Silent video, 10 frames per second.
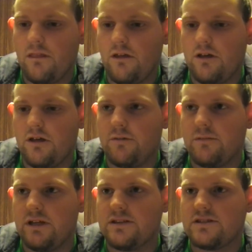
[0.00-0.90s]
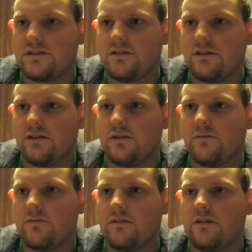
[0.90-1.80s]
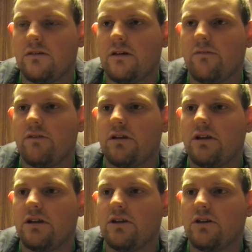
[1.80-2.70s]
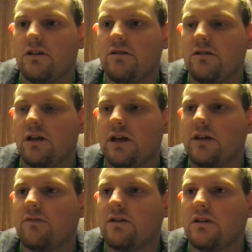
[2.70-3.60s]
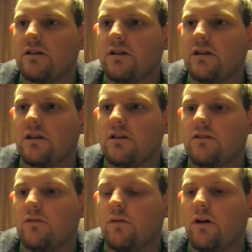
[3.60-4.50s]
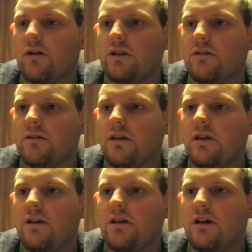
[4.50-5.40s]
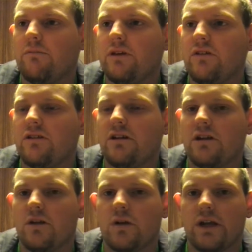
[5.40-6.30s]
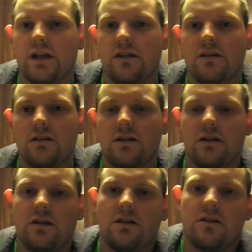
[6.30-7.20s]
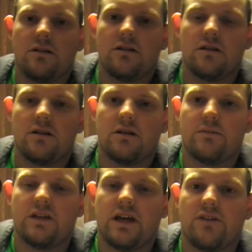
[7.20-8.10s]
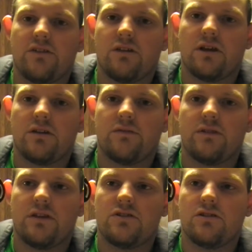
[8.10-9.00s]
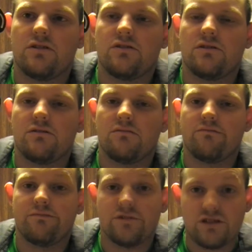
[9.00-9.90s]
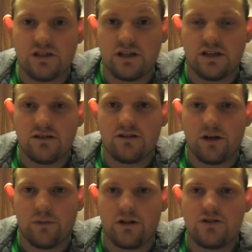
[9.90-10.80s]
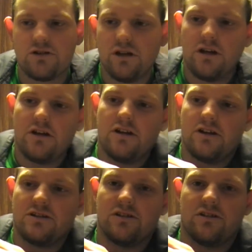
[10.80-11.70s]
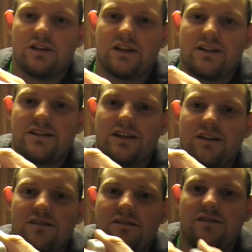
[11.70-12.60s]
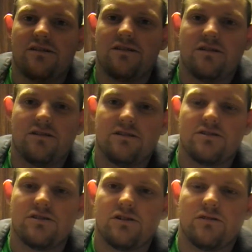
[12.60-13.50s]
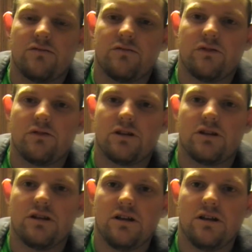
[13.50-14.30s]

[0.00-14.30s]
Um, it's uh, a very good. I give it a, a good quality, uh, military grade. Um, it has a lot of features. Just kidding, not much. There's a little kickstand. So if you want to